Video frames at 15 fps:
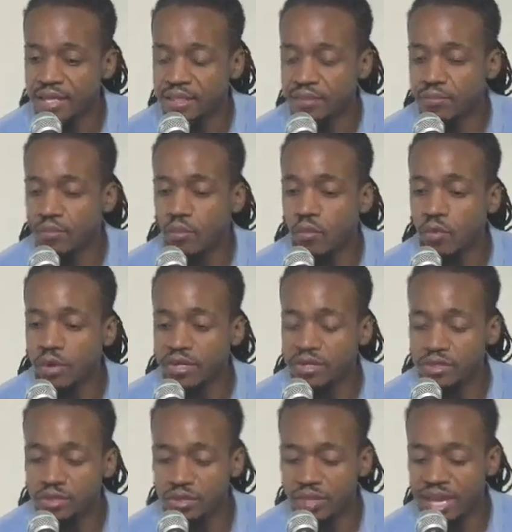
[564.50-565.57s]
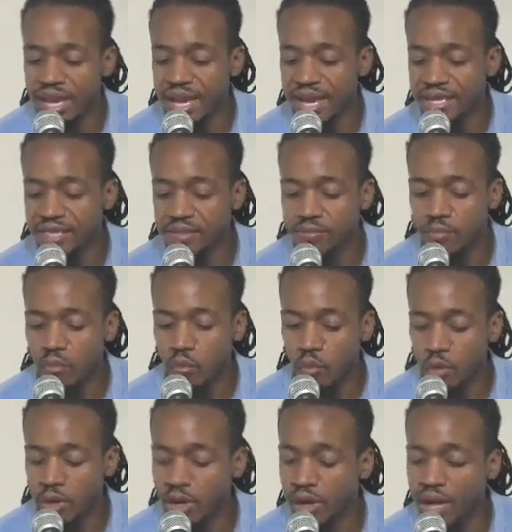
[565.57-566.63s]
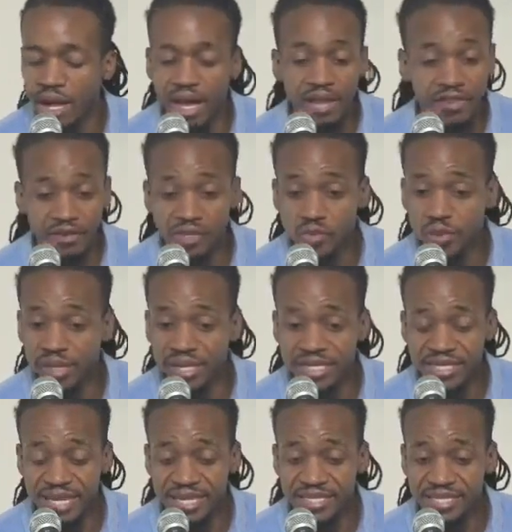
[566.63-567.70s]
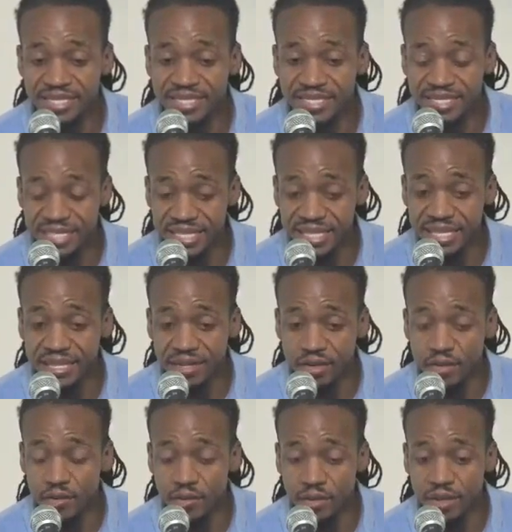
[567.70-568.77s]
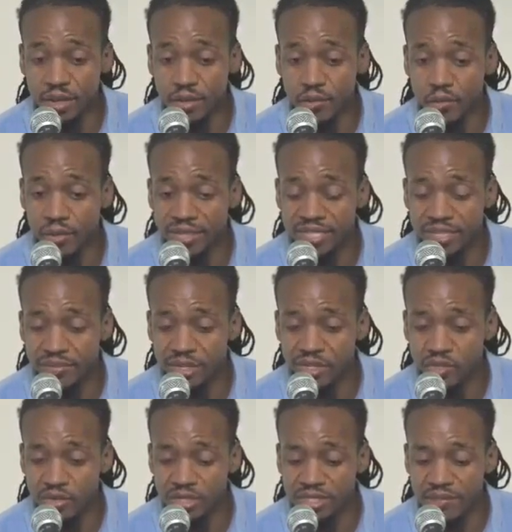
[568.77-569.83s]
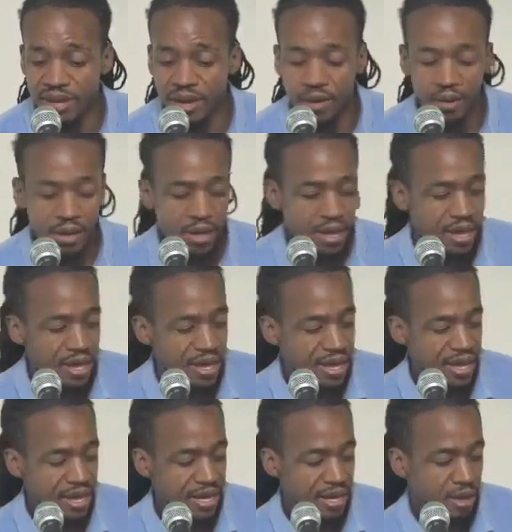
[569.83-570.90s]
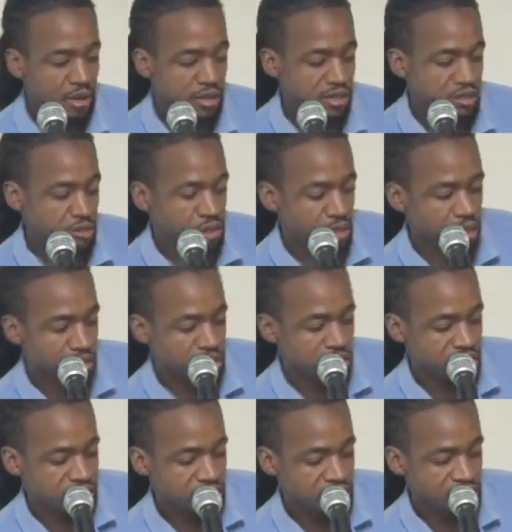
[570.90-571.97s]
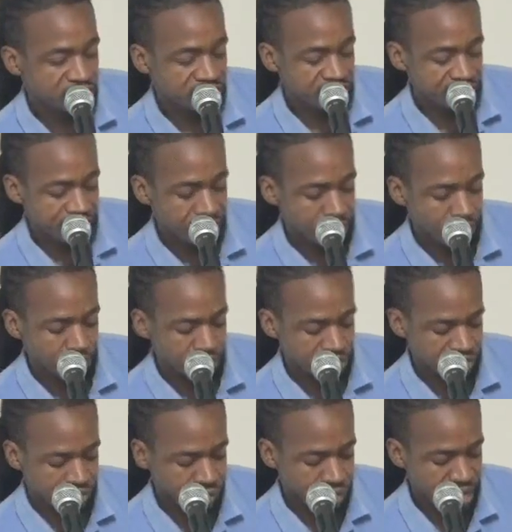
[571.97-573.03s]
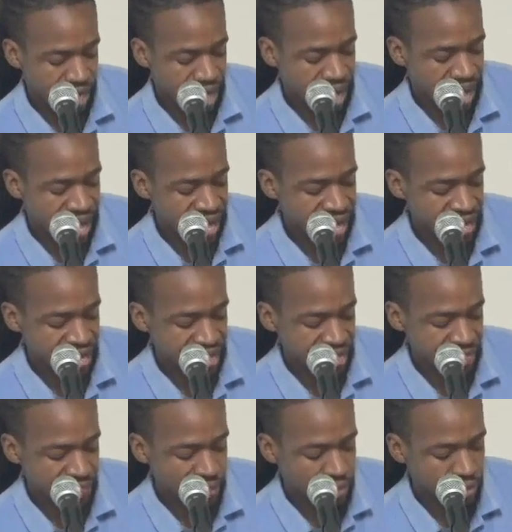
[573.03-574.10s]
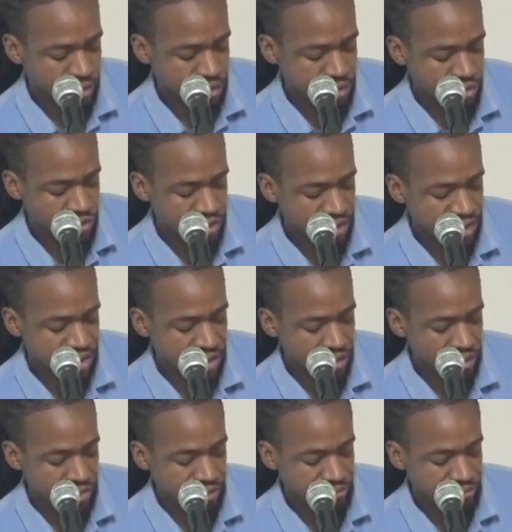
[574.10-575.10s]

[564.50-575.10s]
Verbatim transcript: The more you do that, the more others will get a chance to see, you know, what this ministry is about. And I also encourage you to share, which is what I am going to do right now.